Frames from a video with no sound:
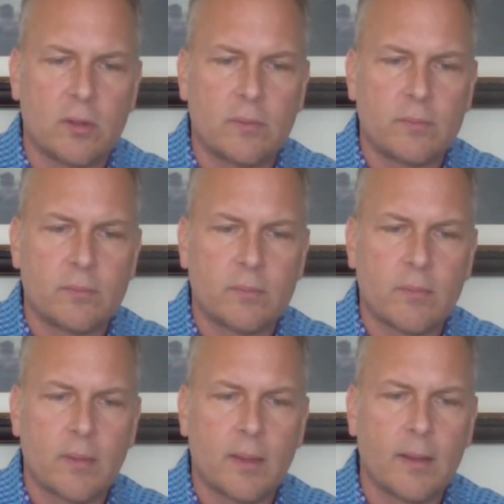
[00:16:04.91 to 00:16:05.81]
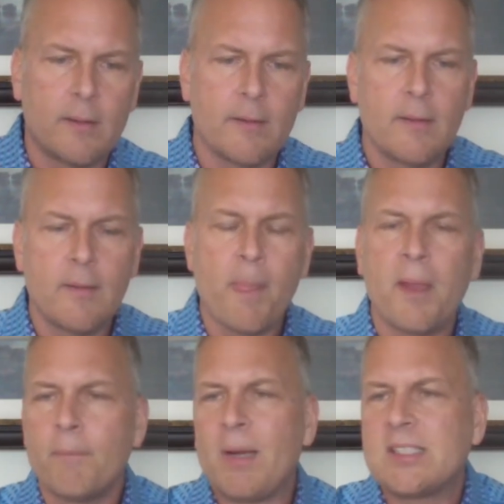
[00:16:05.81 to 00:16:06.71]
Hmm.
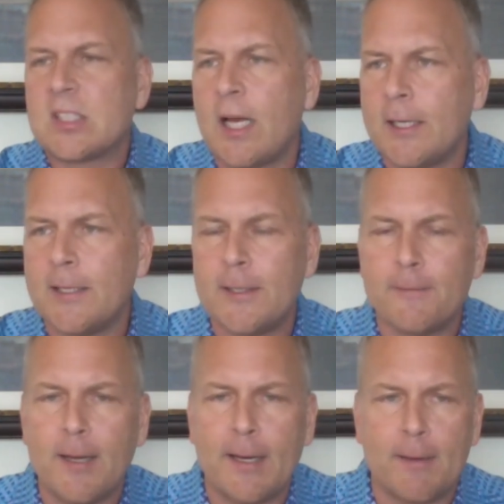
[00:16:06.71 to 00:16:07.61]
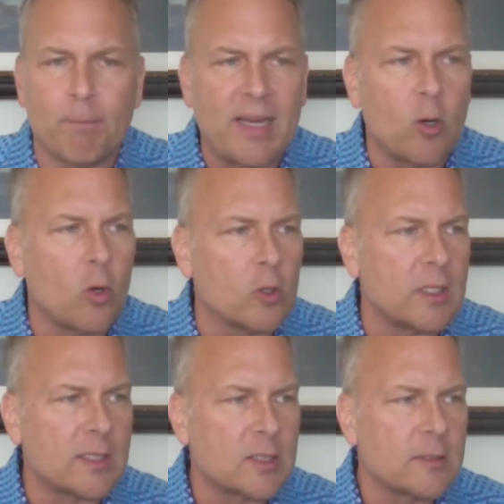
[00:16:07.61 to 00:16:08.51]
My son, um, my
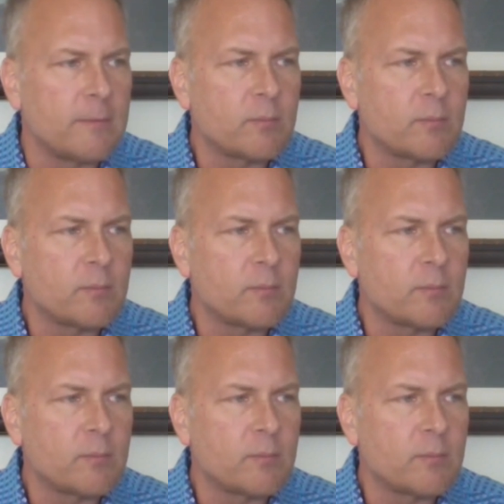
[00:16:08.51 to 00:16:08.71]
oldest,